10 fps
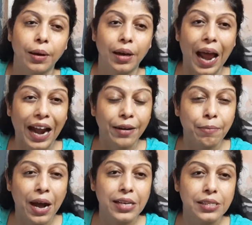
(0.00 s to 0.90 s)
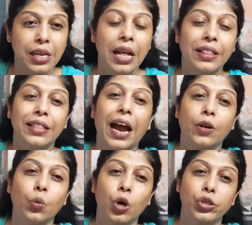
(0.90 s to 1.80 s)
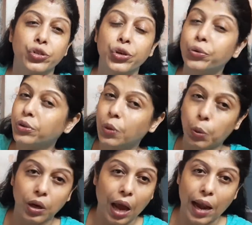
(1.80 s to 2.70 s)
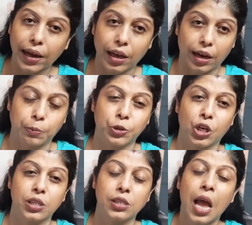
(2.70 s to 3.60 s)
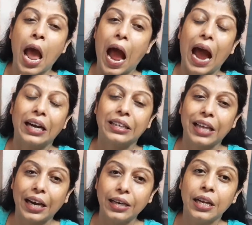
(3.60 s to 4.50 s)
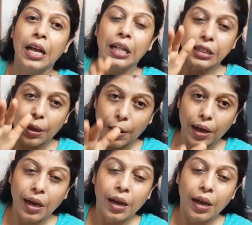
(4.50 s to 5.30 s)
landmass that was due to the volcanic eruptions, and then the